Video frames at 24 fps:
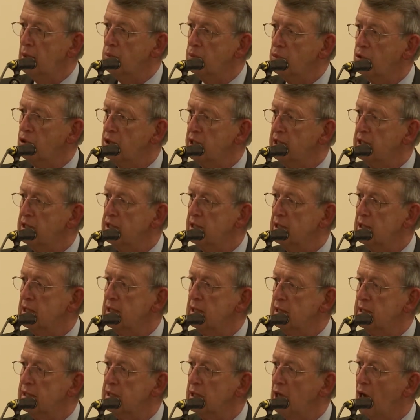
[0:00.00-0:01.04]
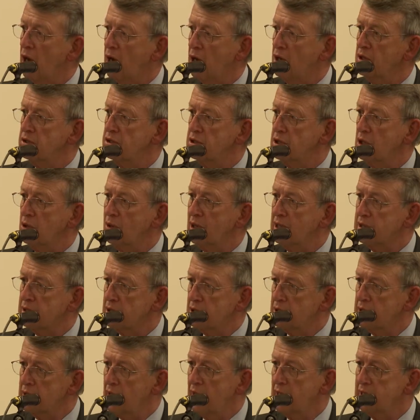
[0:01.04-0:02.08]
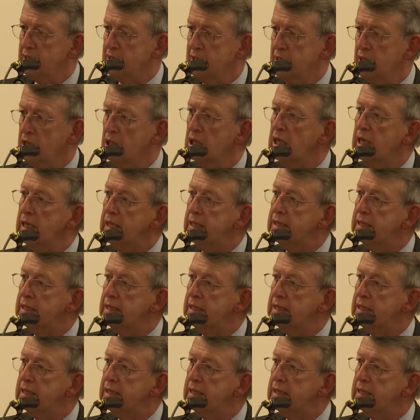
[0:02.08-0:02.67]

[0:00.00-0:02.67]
priests to also exercise their